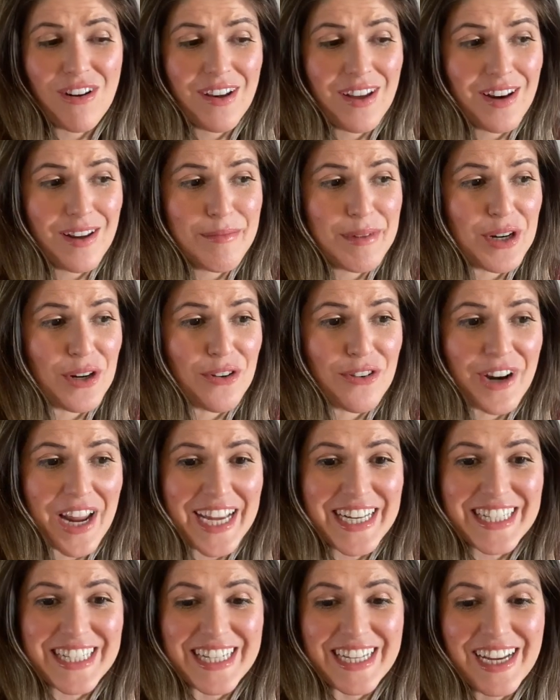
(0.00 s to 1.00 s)
And I mean,
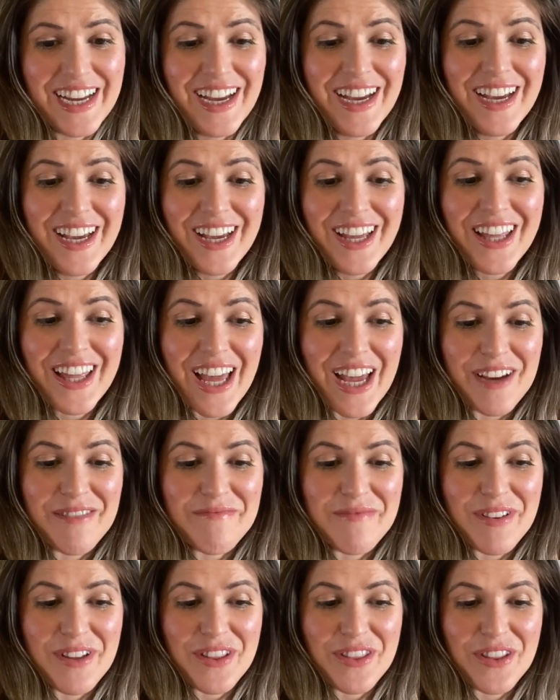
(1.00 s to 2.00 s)
already
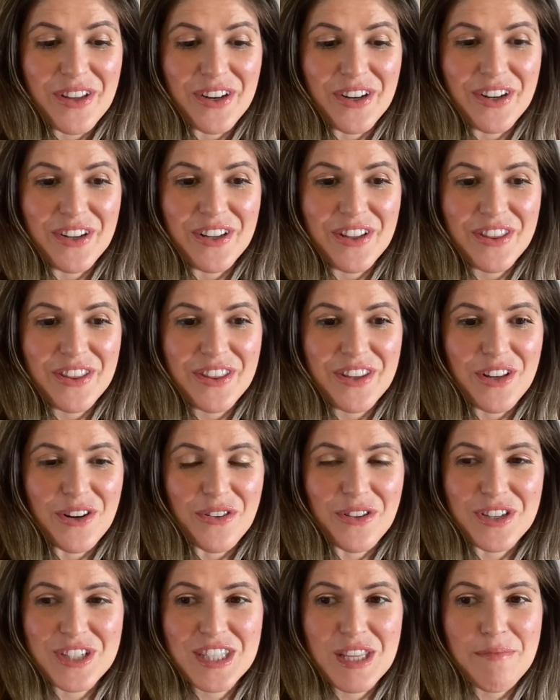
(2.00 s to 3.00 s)
they're
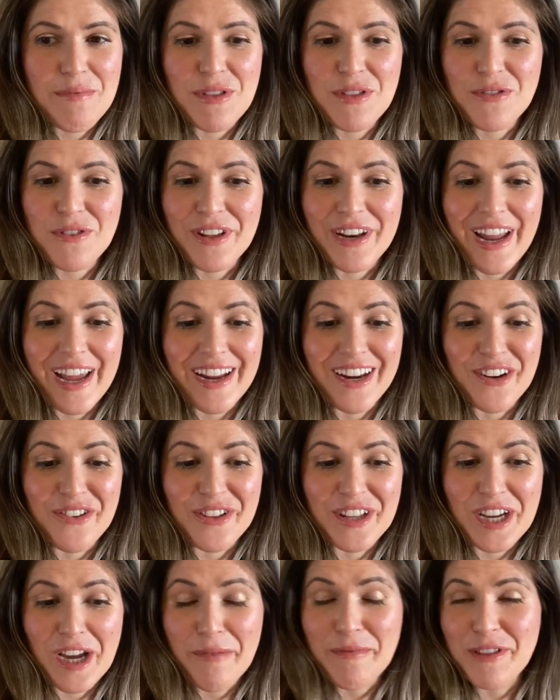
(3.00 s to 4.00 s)
sleeping through the night and only
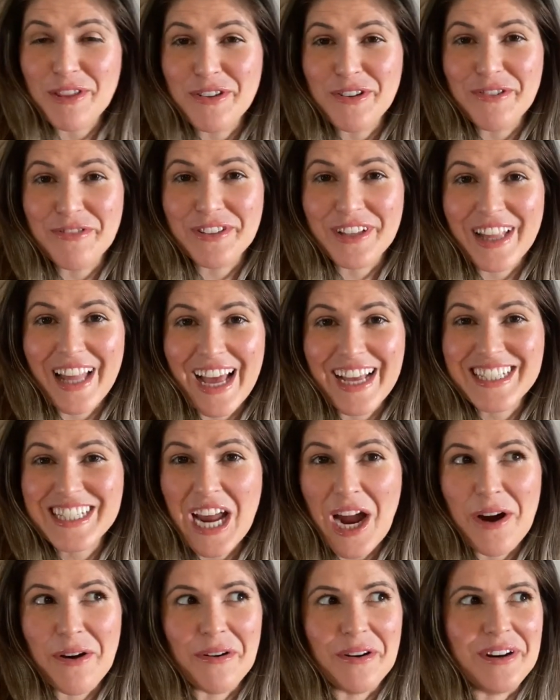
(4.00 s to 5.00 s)
coming through for the last
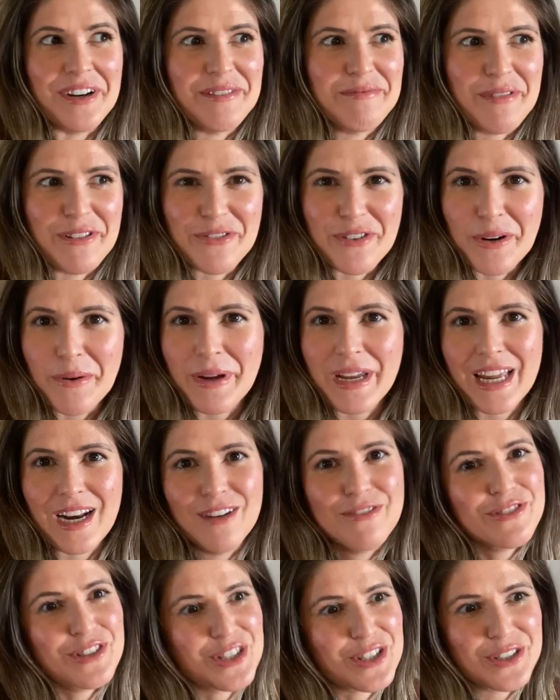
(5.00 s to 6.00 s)
hour before waking up
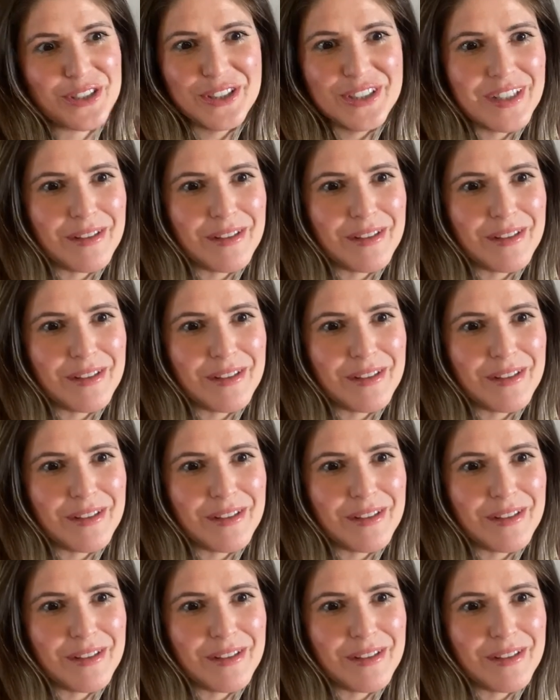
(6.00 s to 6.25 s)
for school.